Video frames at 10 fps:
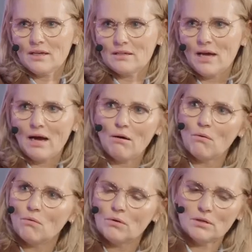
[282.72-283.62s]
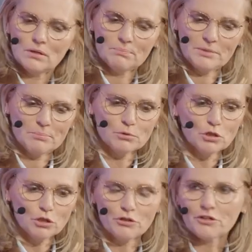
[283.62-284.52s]
And how
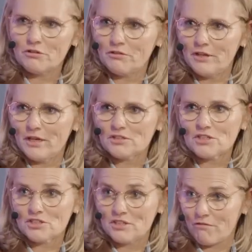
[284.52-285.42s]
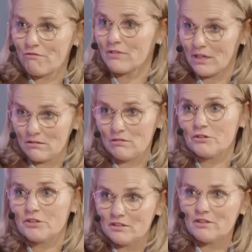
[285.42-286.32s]
people learn things is different. They
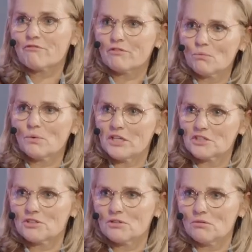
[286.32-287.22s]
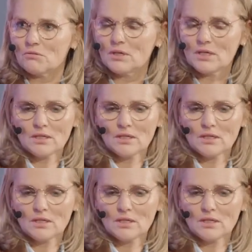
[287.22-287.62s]
learn in different ways too.